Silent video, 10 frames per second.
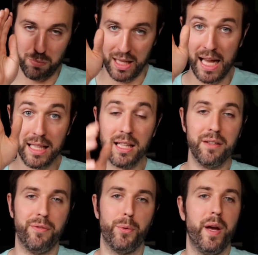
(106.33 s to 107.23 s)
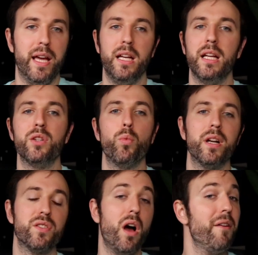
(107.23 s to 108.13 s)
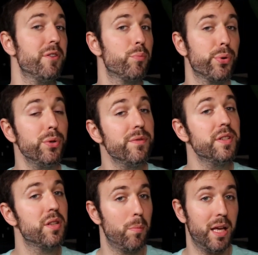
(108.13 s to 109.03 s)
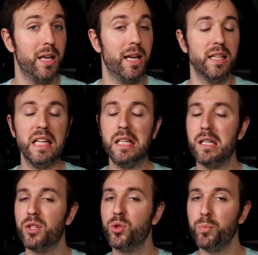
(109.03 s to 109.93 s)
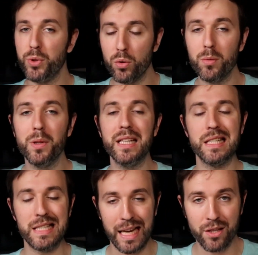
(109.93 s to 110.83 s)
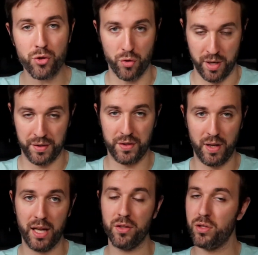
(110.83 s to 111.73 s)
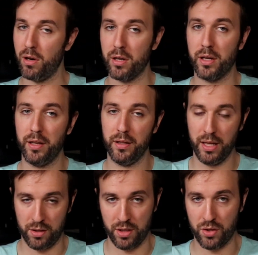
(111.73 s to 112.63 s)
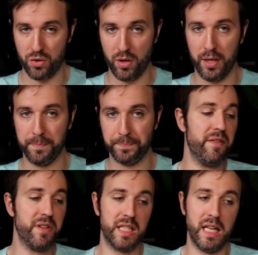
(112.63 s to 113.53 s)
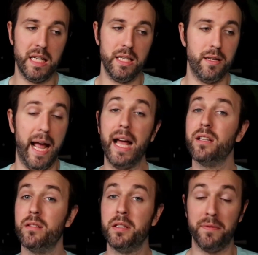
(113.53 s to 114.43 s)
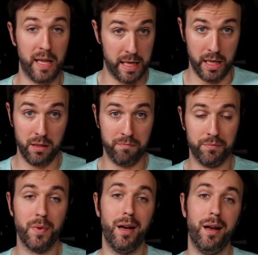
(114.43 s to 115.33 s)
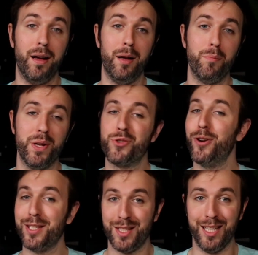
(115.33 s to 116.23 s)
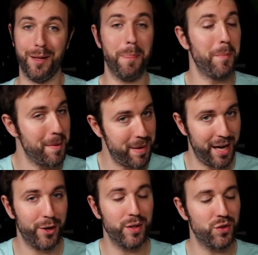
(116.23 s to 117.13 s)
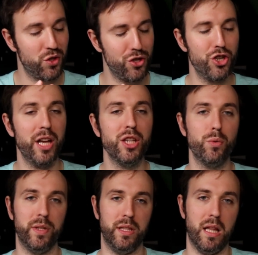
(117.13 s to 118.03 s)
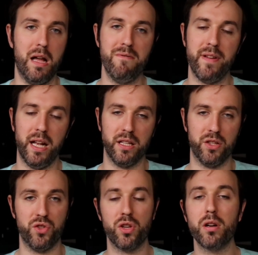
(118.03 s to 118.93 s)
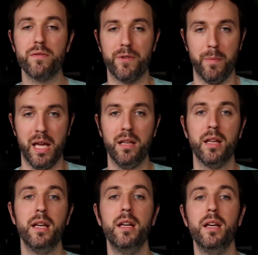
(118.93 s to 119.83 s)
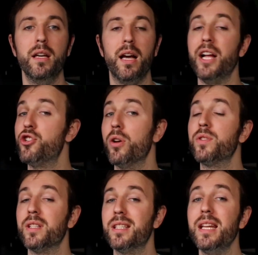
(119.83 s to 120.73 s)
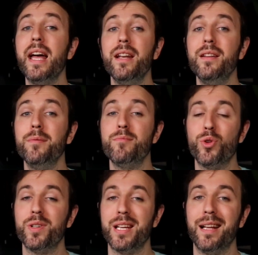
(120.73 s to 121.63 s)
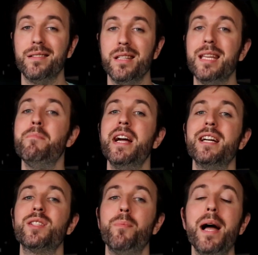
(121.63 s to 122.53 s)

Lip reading: blindly foraying into what is often proven to be an indisputably dangerous and dark industry. Devastated and deflated, but trusting my parents' genuine love and concern for me, I chose instead to attend Emmaus